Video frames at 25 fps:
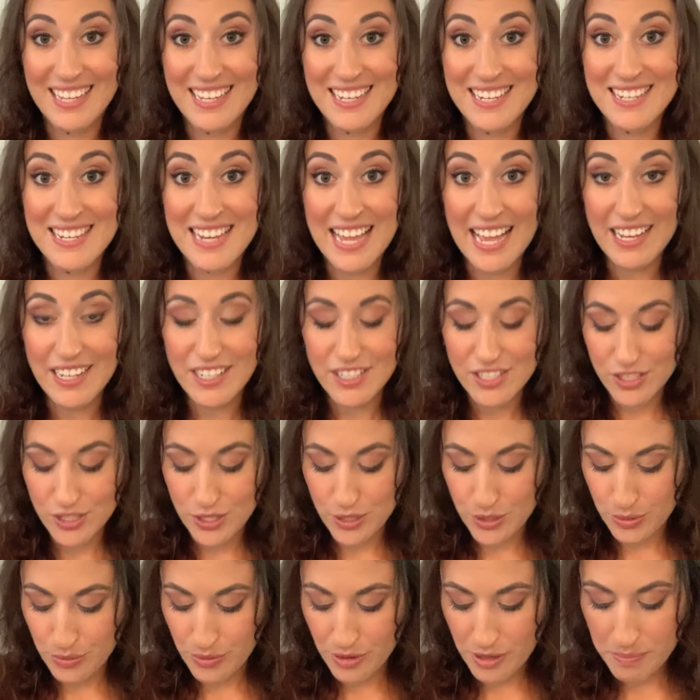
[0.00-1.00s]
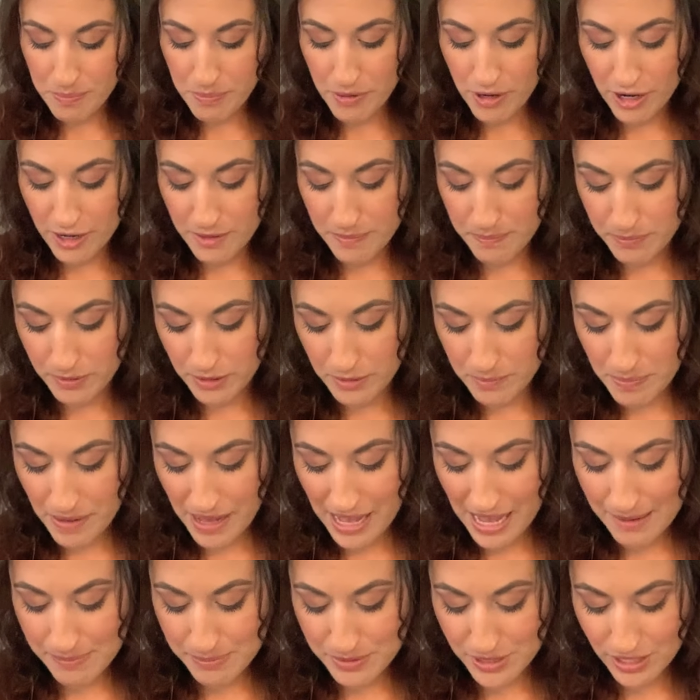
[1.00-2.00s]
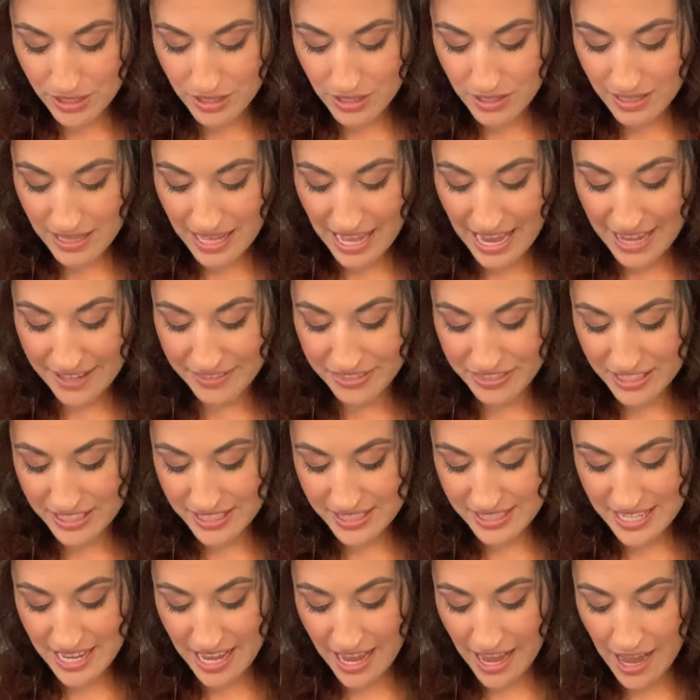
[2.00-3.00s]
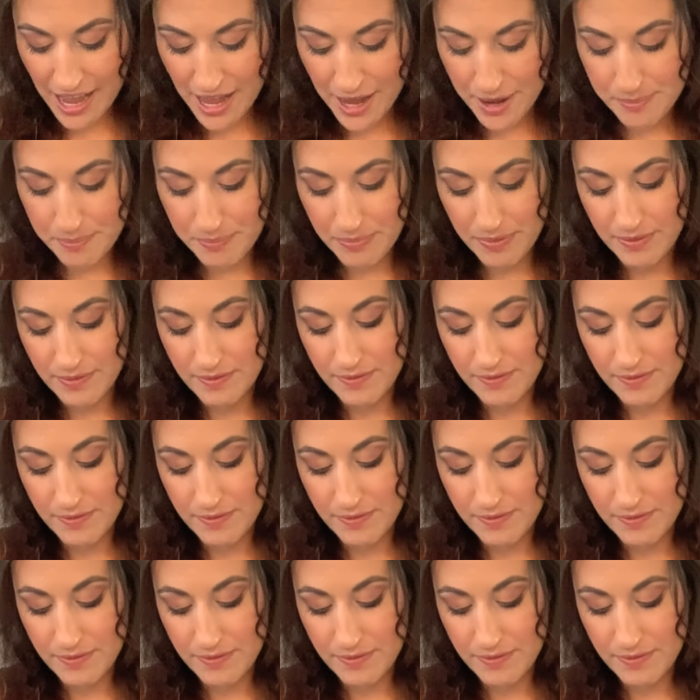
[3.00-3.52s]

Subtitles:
next to the purple popsicle at the top.